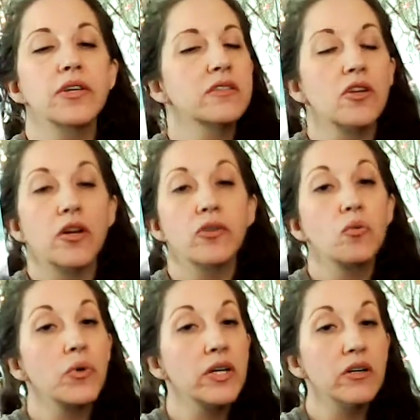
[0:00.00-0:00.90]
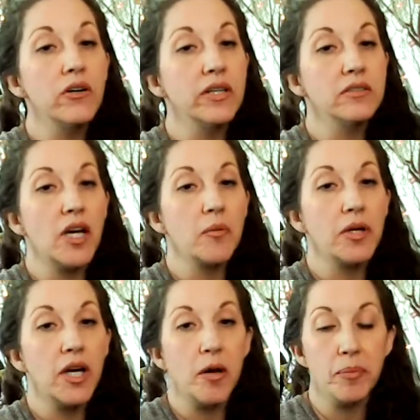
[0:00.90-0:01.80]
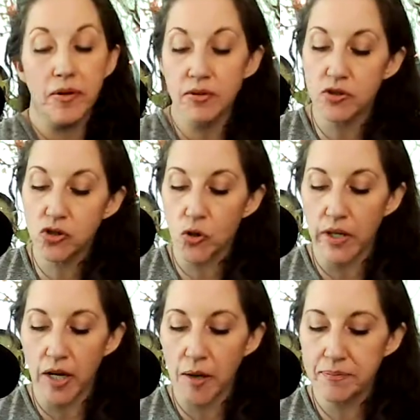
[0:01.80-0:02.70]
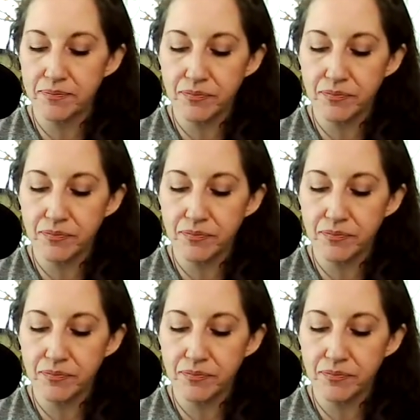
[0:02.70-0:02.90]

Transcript: the sorry the wheel is coming up straight up